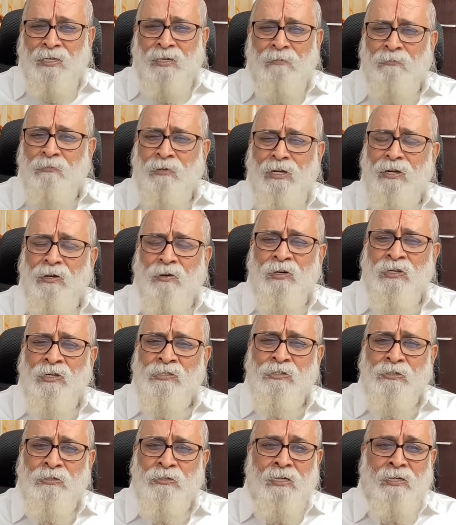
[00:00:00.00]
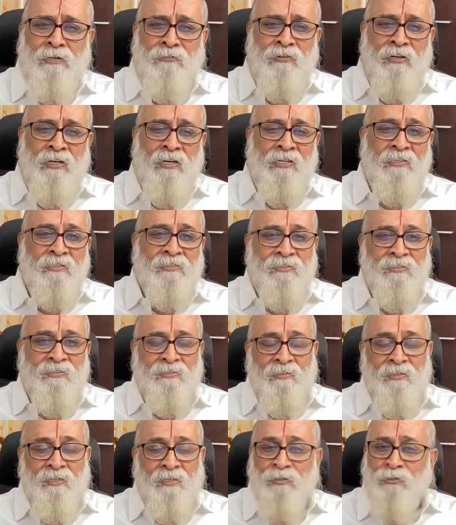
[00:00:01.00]
They are very honest to their
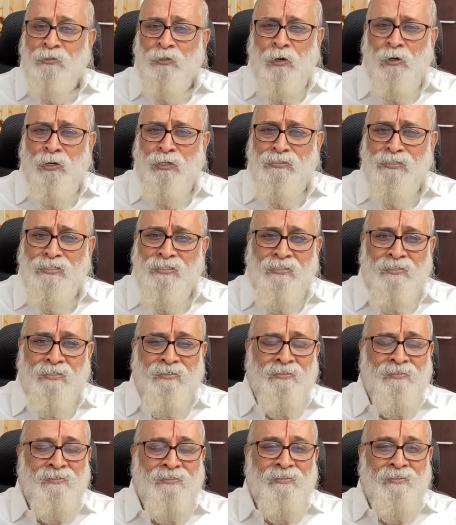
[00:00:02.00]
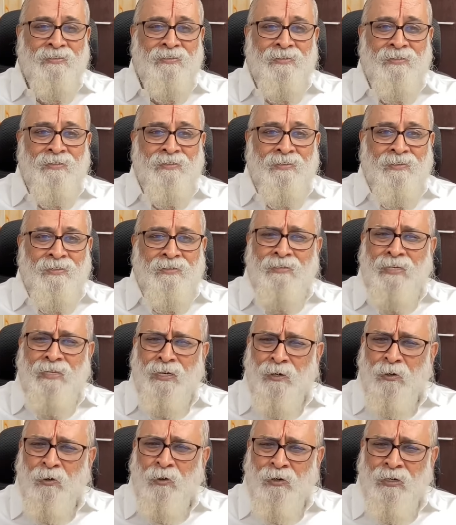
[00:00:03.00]
feelings, thoughts.
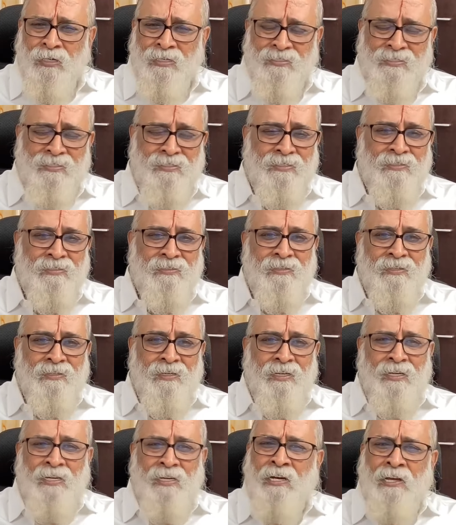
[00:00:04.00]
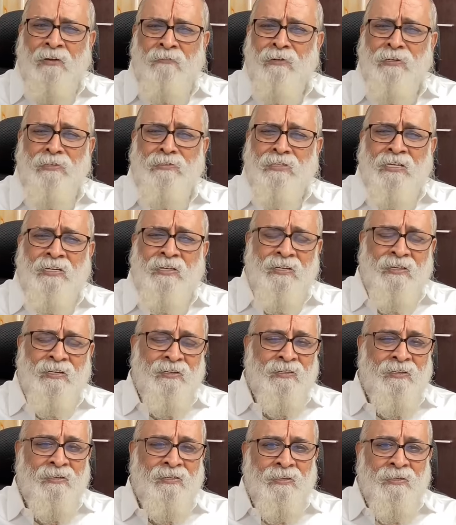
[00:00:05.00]
They are honest in everything.
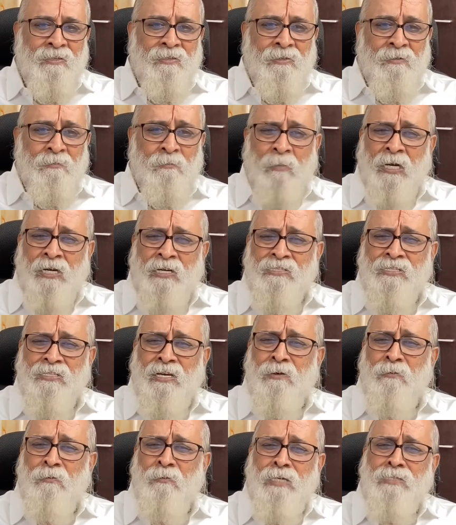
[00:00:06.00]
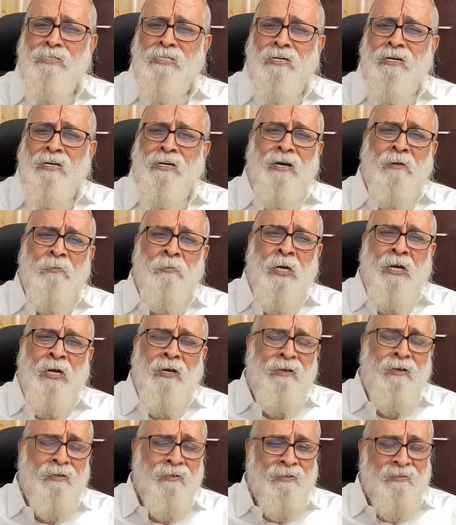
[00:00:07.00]
Manasa, Vacha,
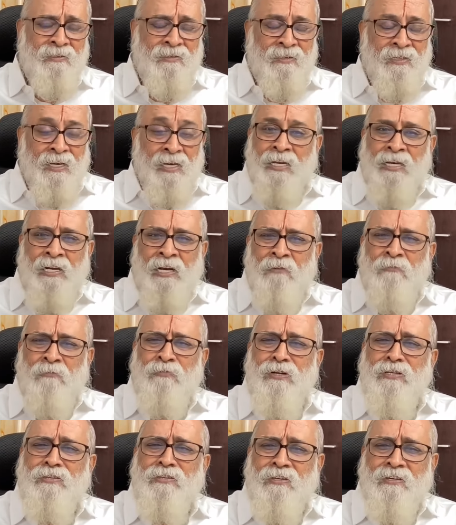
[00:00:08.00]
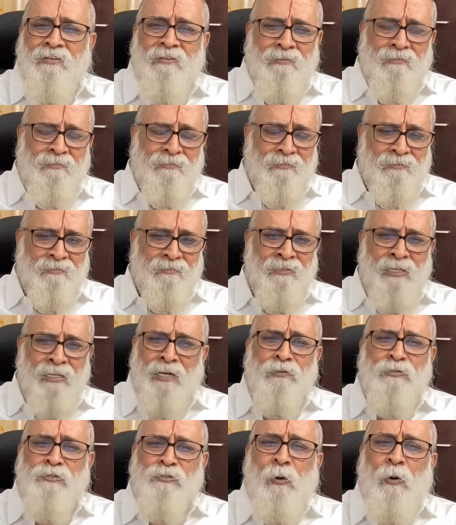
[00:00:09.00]
Karmana. In everything.
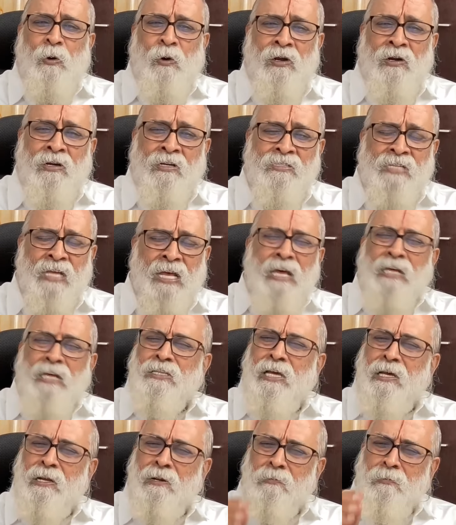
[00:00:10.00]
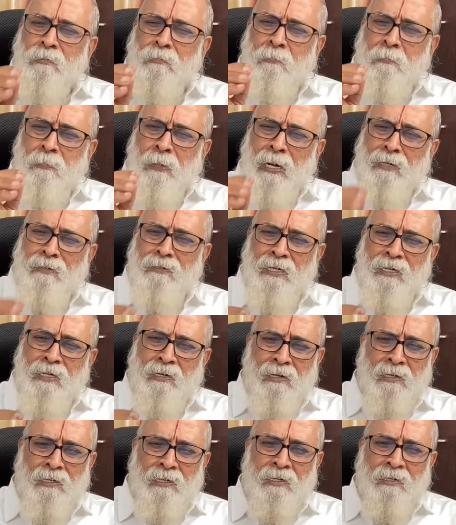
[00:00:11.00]
They are so honest. They are
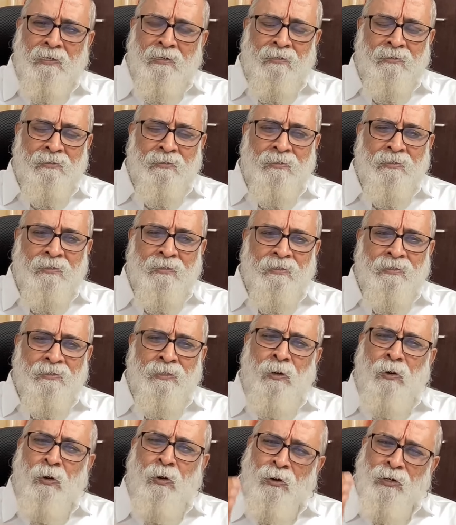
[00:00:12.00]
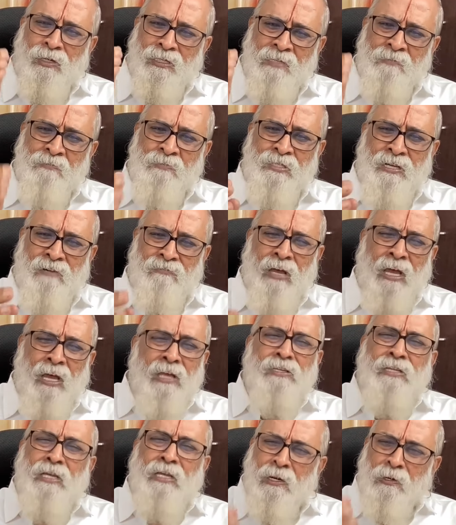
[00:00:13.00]
practically the Lord
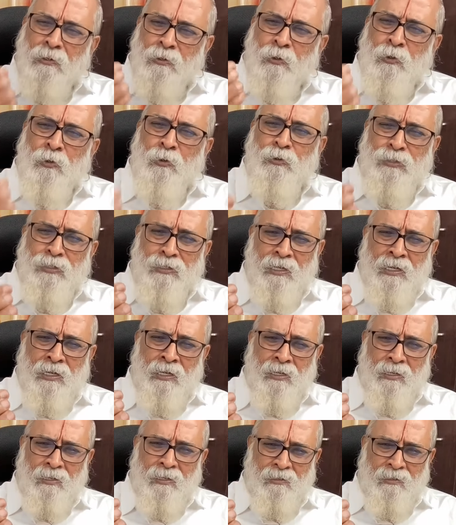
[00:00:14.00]
themselves. They are truth.